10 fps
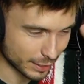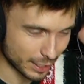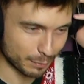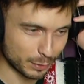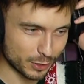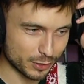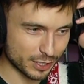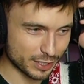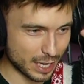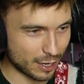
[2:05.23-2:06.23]
Yeah,
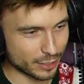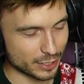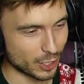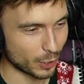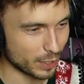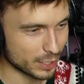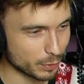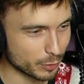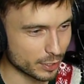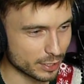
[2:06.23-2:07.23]
bluesy sound as always
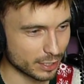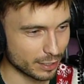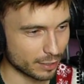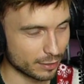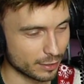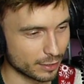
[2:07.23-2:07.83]
with Christina.